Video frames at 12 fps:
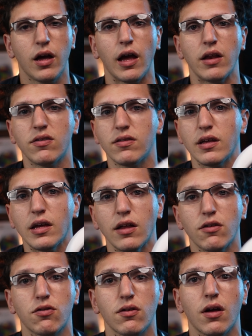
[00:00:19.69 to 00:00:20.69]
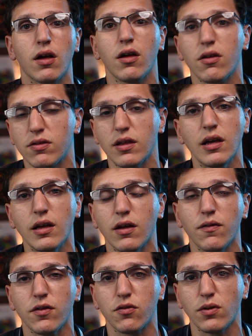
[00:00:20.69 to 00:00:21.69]
and seeing if
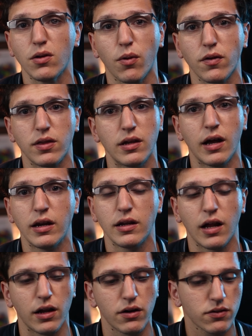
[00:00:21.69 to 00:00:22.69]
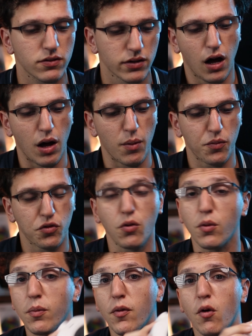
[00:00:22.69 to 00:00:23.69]
it's really worth the $90. So
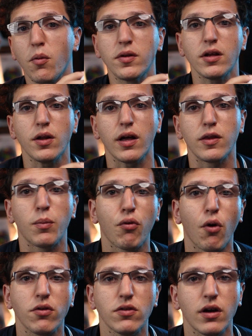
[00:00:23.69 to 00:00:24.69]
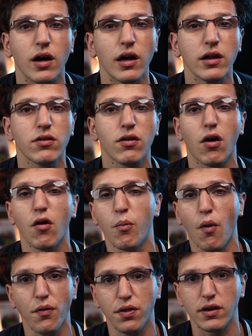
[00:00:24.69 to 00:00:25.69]
we're going to take a look at the pros and cons of
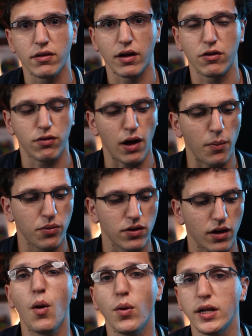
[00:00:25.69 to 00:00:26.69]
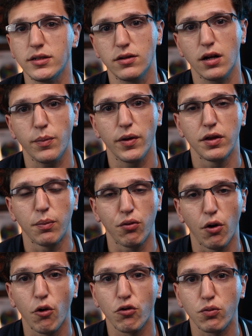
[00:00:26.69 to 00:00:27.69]
both of these head straps. I would like to talk about the
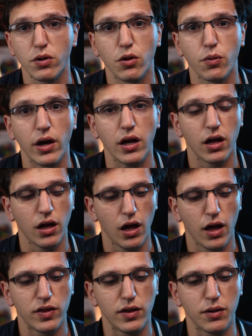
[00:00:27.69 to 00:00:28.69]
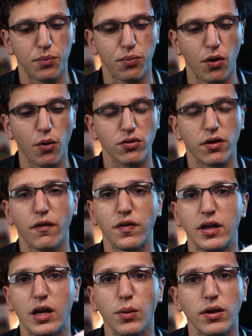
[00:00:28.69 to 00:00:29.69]
pros really quick. The pros of the
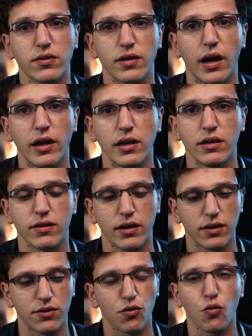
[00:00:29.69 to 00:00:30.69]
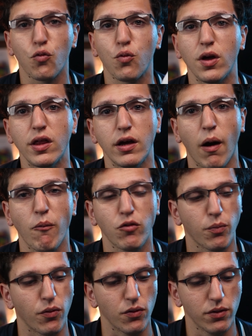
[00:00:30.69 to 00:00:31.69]
Kiwi Design is that it's really
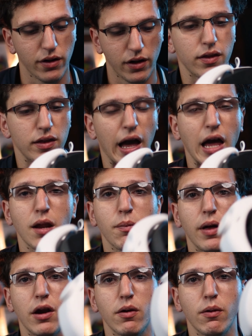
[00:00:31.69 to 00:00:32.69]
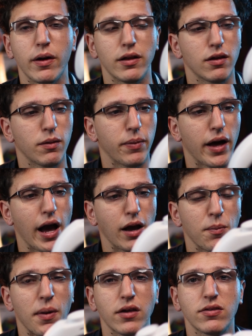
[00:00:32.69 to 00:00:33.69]
comfortable. The added battery weight to the
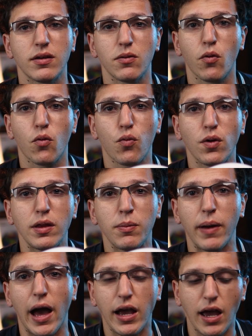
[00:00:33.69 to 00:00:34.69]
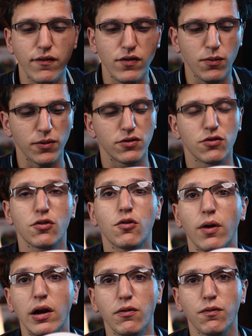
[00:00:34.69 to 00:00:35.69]
back makes it really back heavy, which is
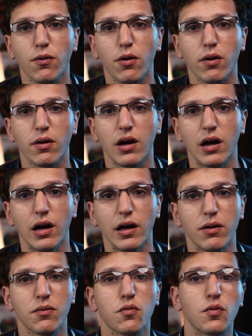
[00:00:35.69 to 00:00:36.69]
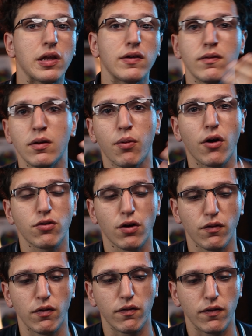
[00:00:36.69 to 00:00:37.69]
great for relieving pressure
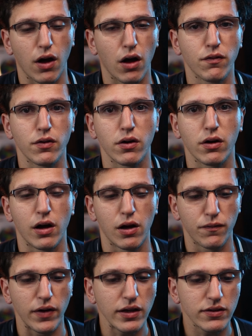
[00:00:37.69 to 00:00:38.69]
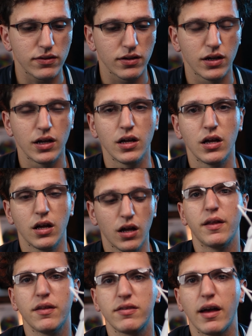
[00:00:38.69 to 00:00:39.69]
off your face.
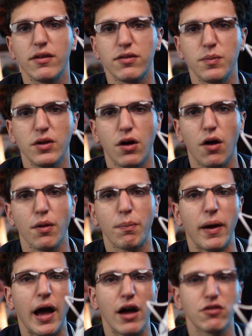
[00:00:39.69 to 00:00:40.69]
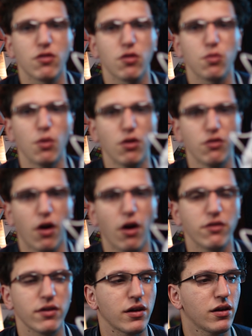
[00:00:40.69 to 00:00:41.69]
Now this has something called pass-through
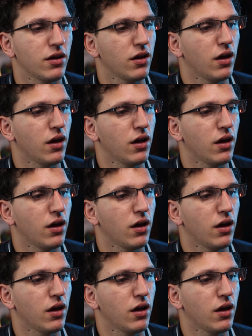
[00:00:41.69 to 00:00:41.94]
charging,